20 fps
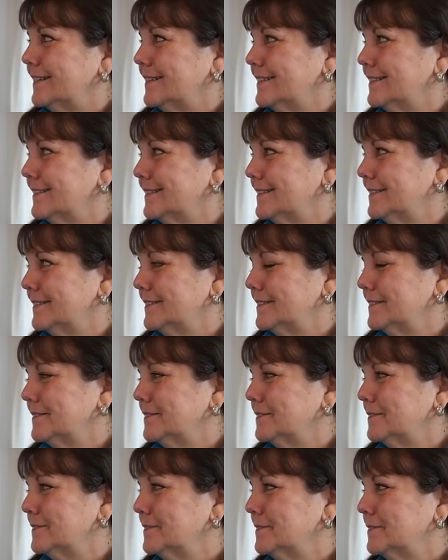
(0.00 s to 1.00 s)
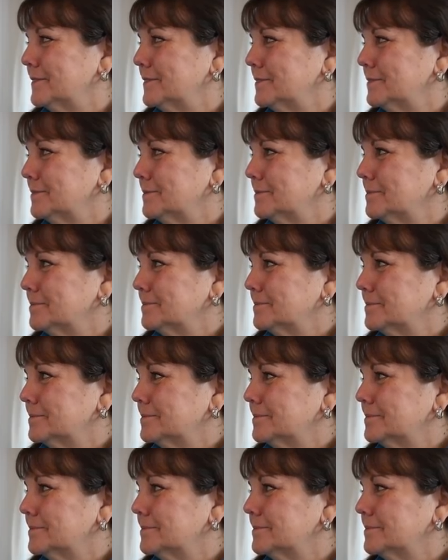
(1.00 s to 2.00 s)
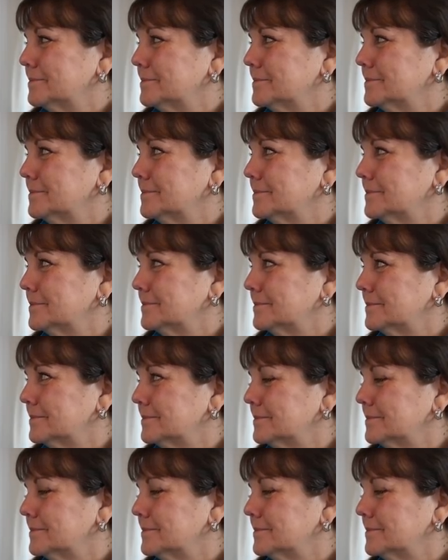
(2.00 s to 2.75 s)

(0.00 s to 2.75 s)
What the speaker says: (silent)